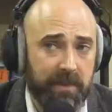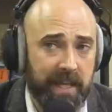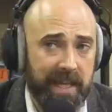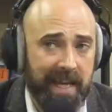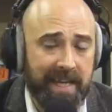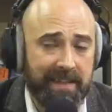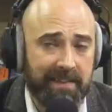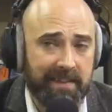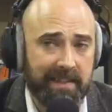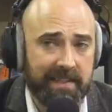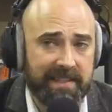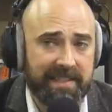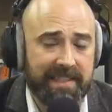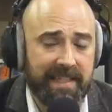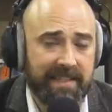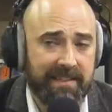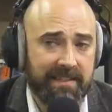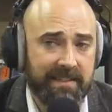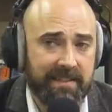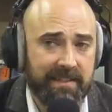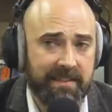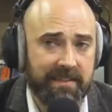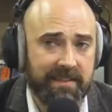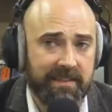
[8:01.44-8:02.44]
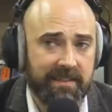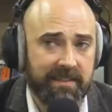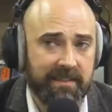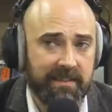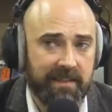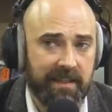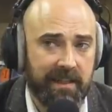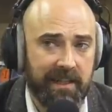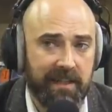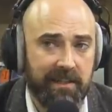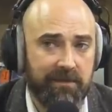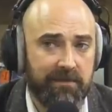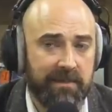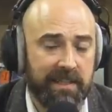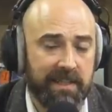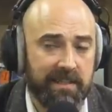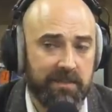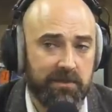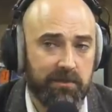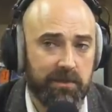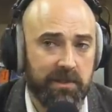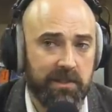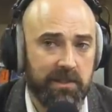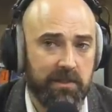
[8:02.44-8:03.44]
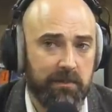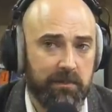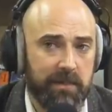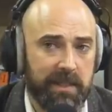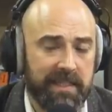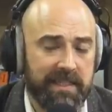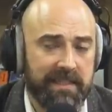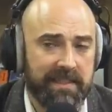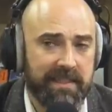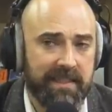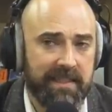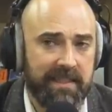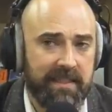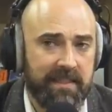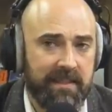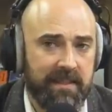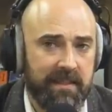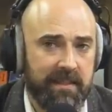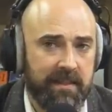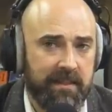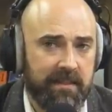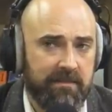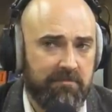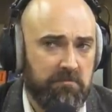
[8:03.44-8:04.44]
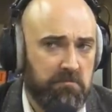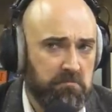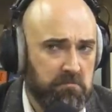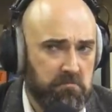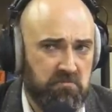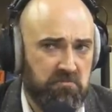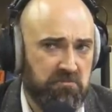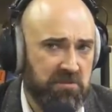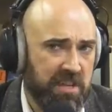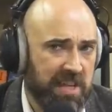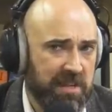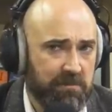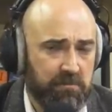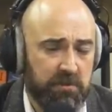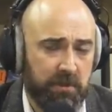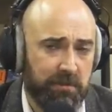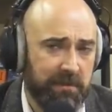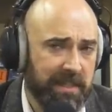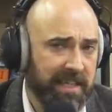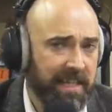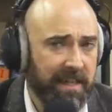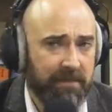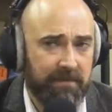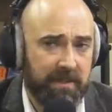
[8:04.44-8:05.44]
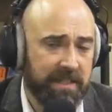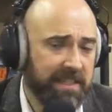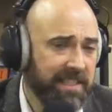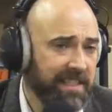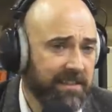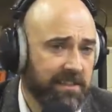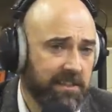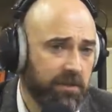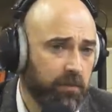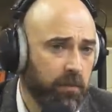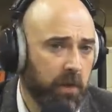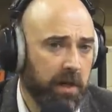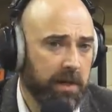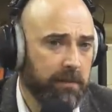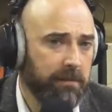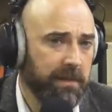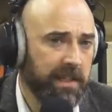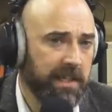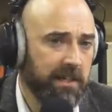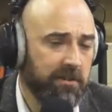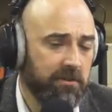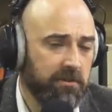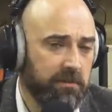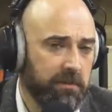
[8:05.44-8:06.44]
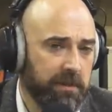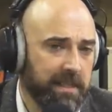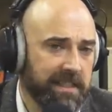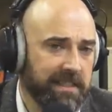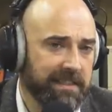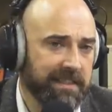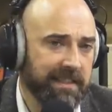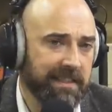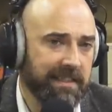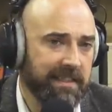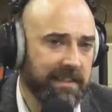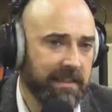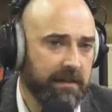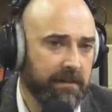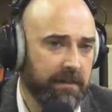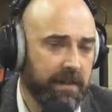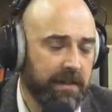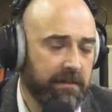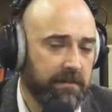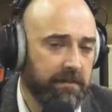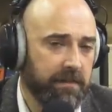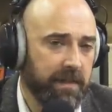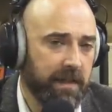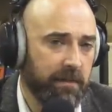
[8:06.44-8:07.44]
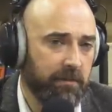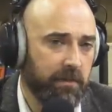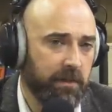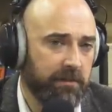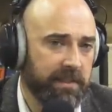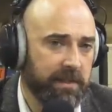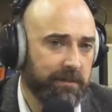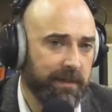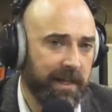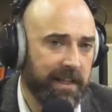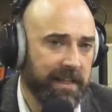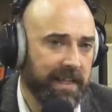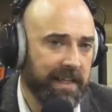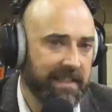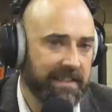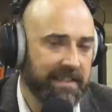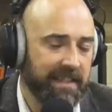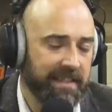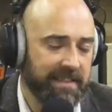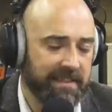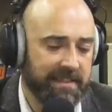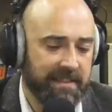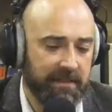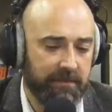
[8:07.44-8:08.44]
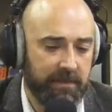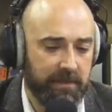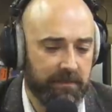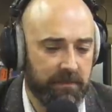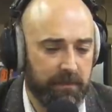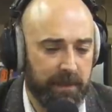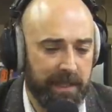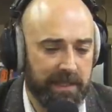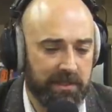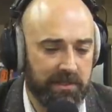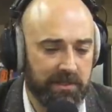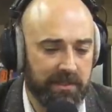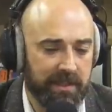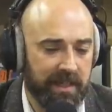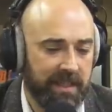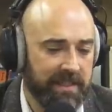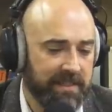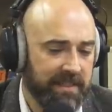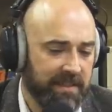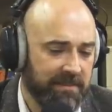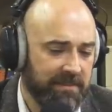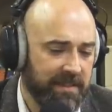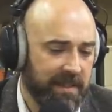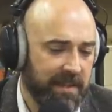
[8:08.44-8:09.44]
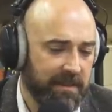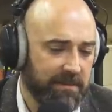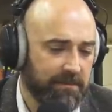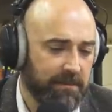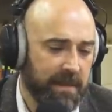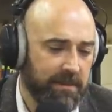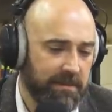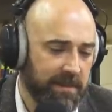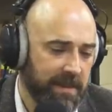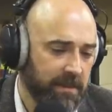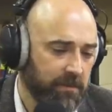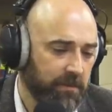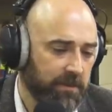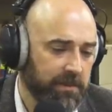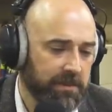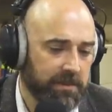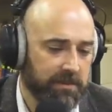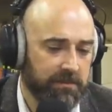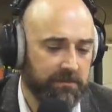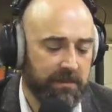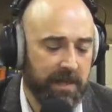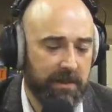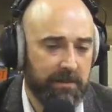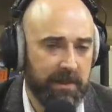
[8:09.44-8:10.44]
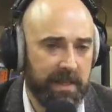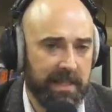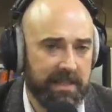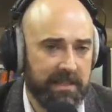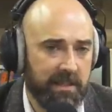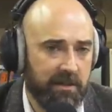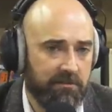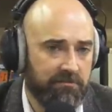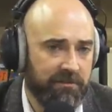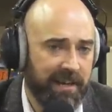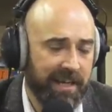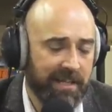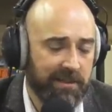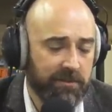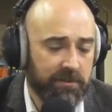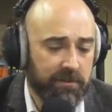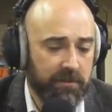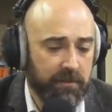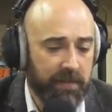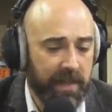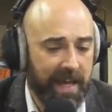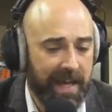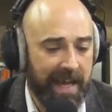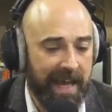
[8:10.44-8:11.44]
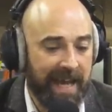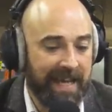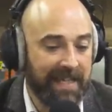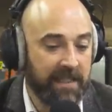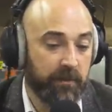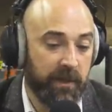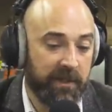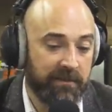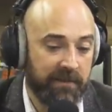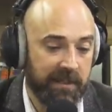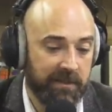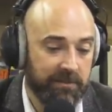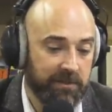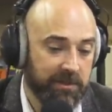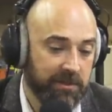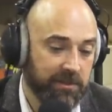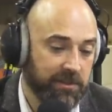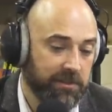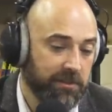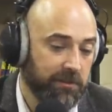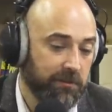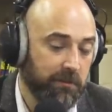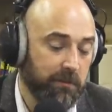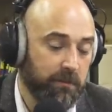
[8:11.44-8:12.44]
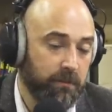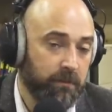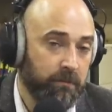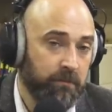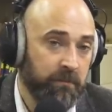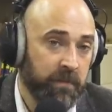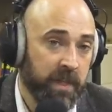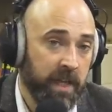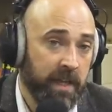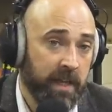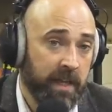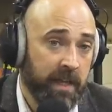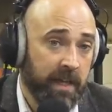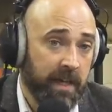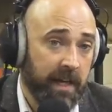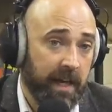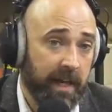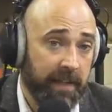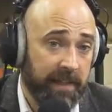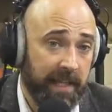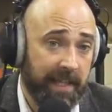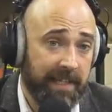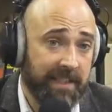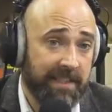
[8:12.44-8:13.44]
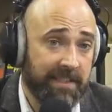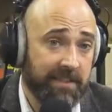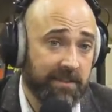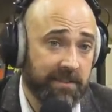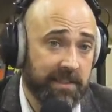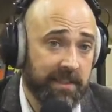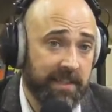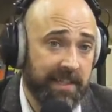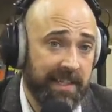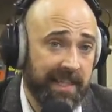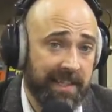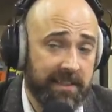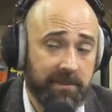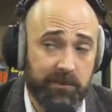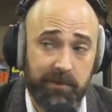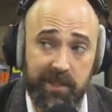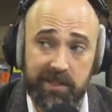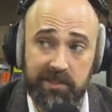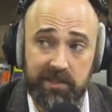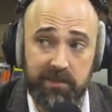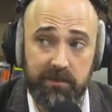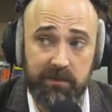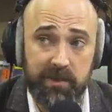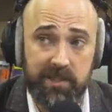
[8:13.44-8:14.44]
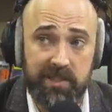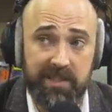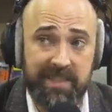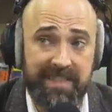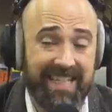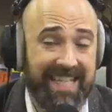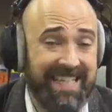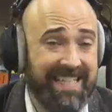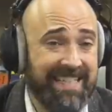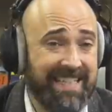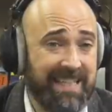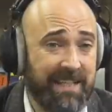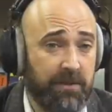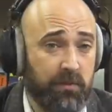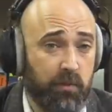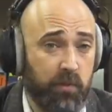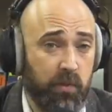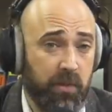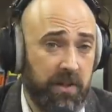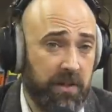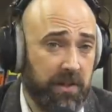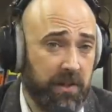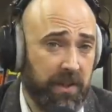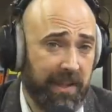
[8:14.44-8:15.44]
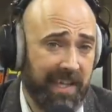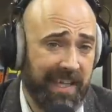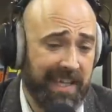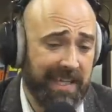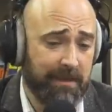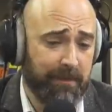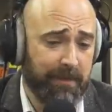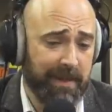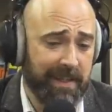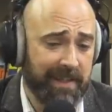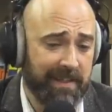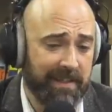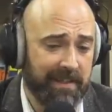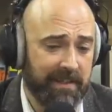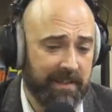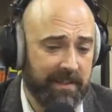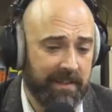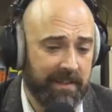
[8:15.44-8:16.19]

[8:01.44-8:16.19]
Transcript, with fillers: they had the sense to clone it to a new pc they'd probably have the sense to wipe the old pc if, they're worried mm-hmm. about that sensitive information i don't know maybe it was maybe there's no record of that anywhere else at all and that leads on to the next question which is is it worth keeping